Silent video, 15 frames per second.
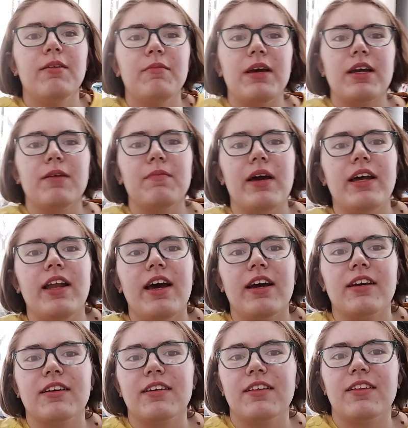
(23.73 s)
Mega Man
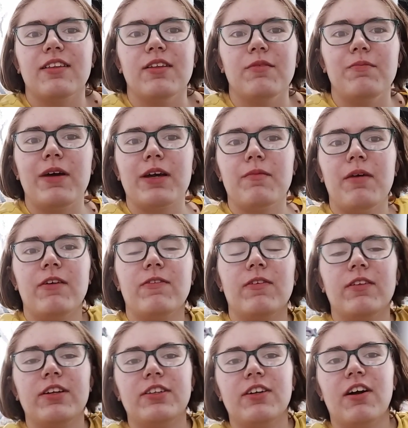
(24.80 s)
X, Mega Man
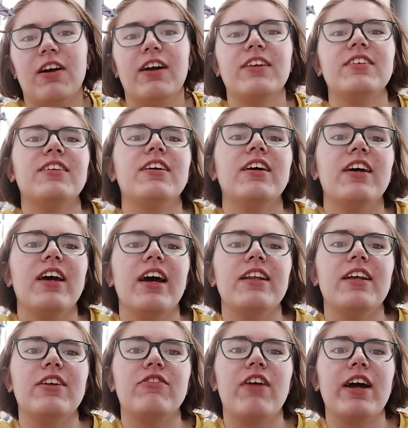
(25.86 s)
Fully Charged, and
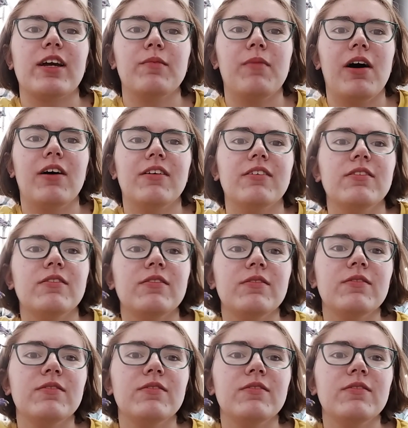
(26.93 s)
then Dragon Ball.